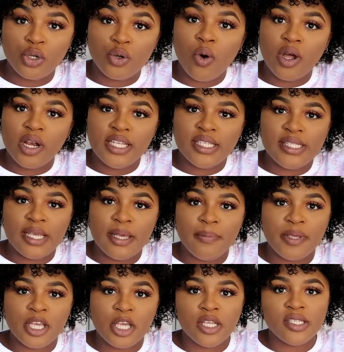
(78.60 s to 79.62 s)
good quality,
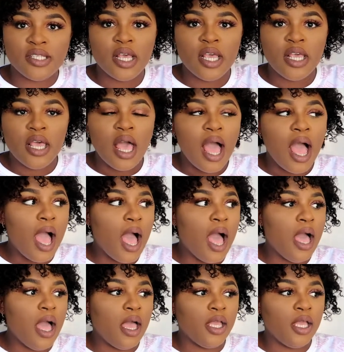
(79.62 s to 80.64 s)
because
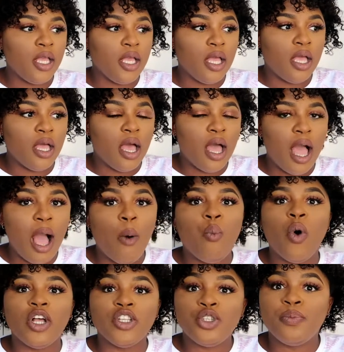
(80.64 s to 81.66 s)
I
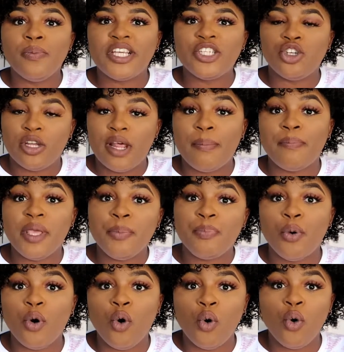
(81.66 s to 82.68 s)
want to make sure that
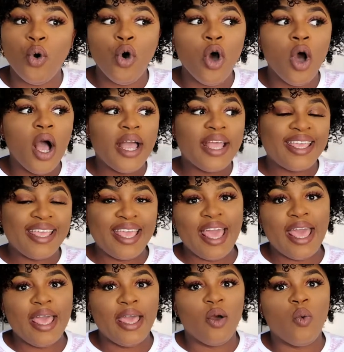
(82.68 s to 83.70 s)
people
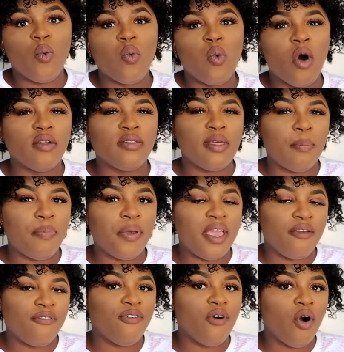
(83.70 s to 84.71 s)
get what they
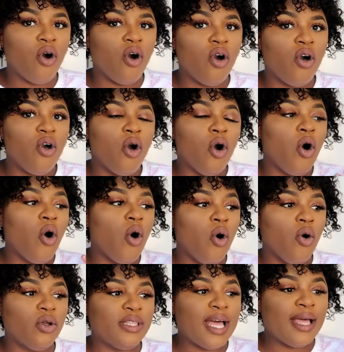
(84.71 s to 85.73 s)
pay for,
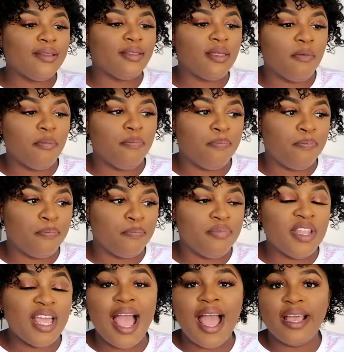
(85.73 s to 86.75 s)
or that the
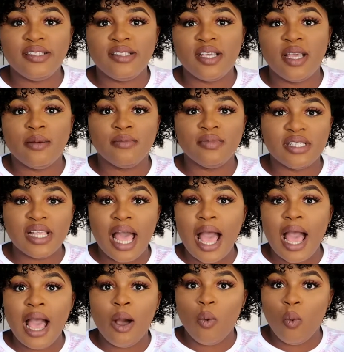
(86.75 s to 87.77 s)
the items
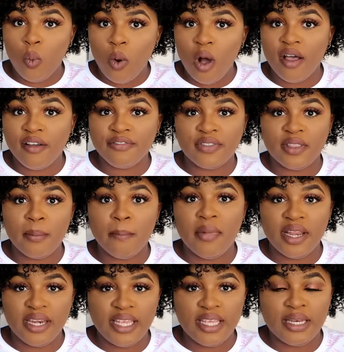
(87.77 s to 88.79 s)
are worth the
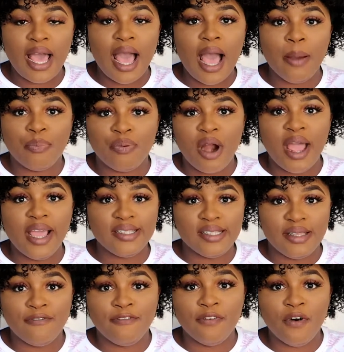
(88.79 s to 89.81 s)
money that I
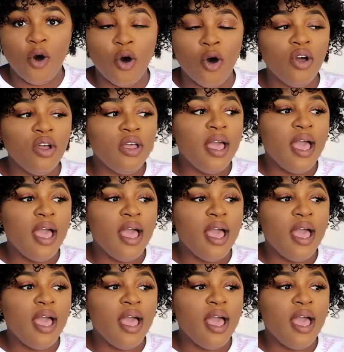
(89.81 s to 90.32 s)
price it for,